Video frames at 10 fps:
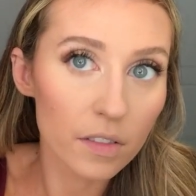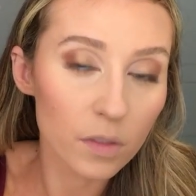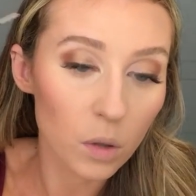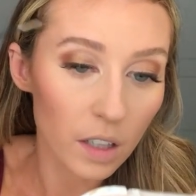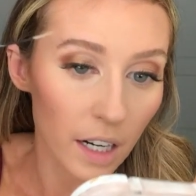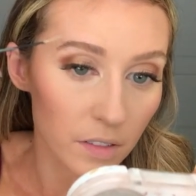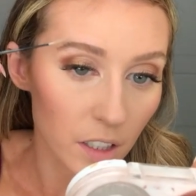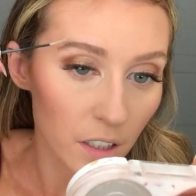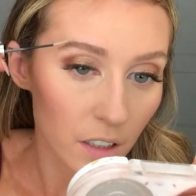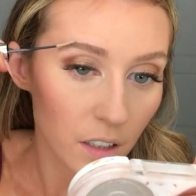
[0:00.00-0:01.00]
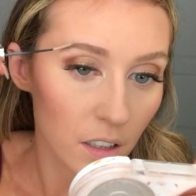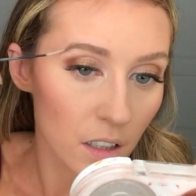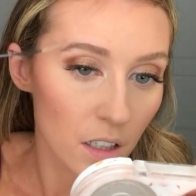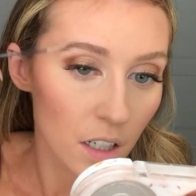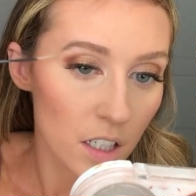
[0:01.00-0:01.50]
forever
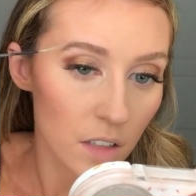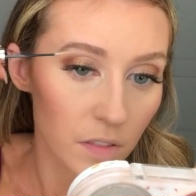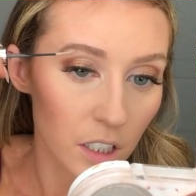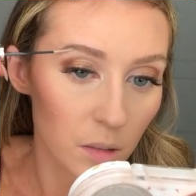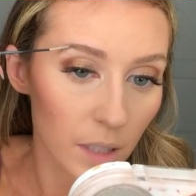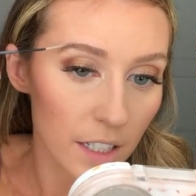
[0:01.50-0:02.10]
to film.